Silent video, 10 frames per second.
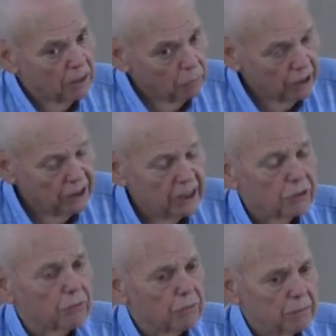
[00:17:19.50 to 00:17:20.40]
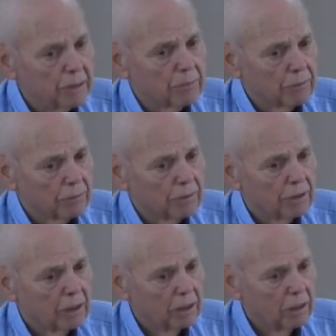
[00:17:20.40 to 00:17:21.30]
we need to remember
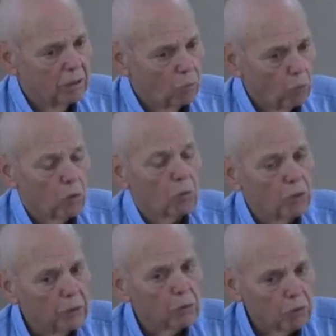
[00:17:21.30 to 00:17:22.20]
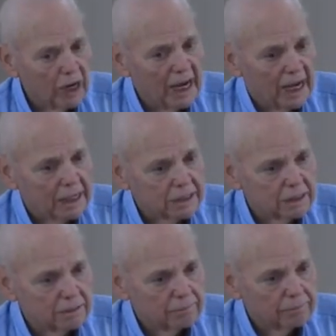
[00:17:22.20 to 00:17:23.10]
where we were at.
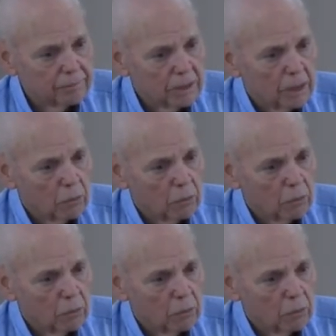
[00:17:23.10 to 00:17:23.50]
Amen.